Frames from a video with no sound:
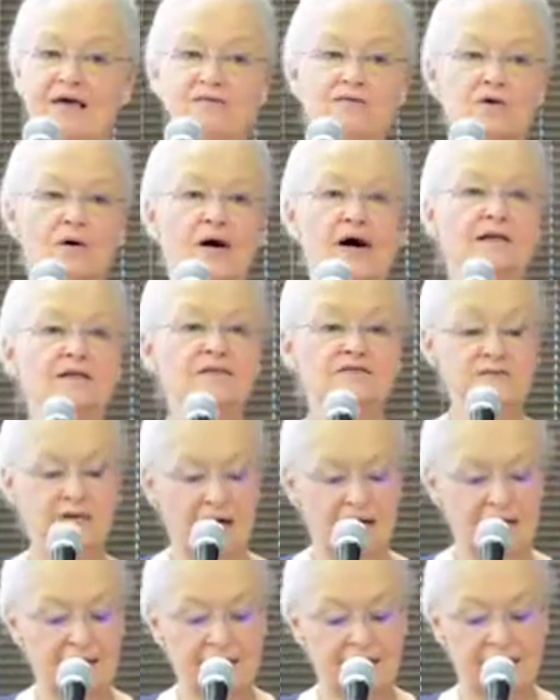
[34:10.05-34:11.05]
So I
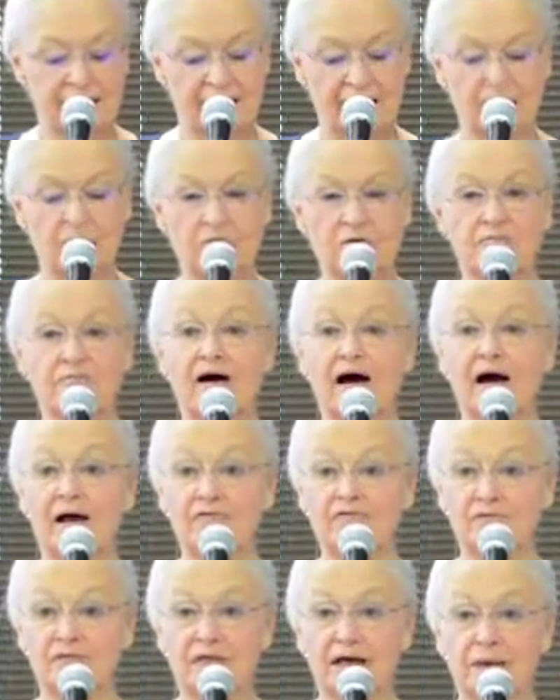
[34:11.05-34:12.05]
decided that I would
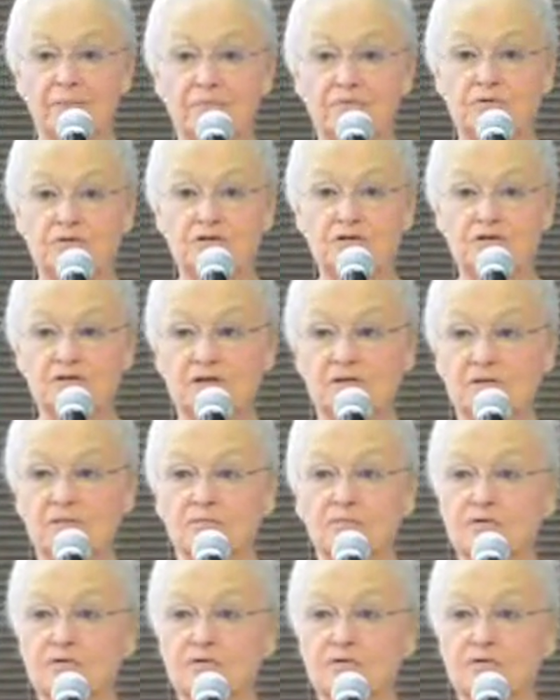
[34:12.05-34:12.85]
vie for that position.